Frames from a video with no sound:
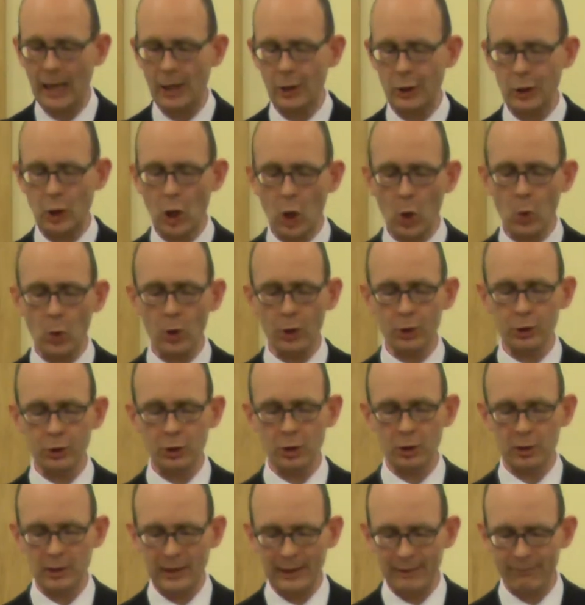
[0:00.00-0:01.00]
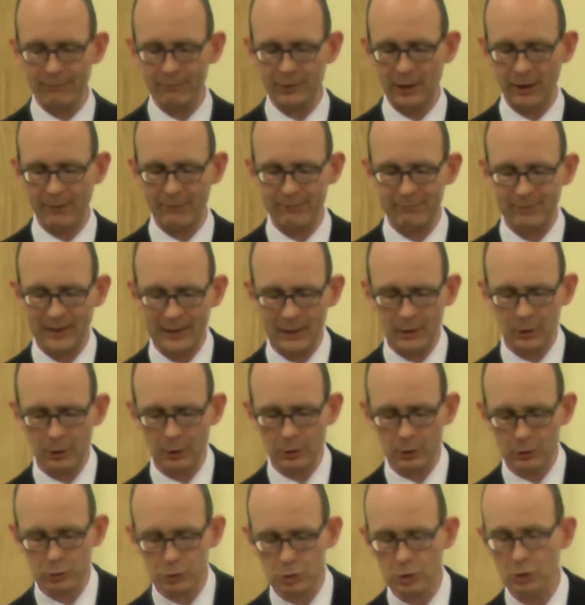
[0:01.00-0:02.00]
and no one could lift a
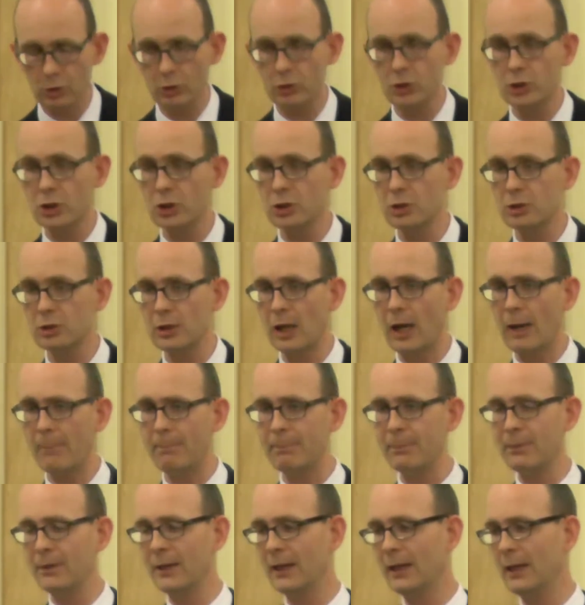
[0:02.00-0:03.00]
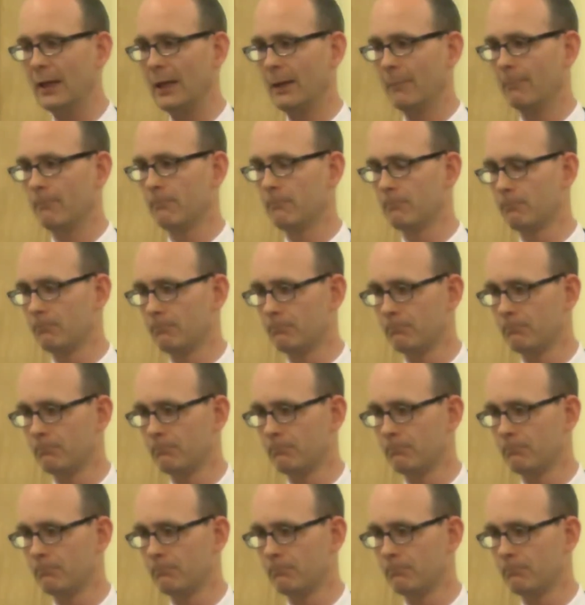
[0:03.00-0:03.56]
finger to stop him.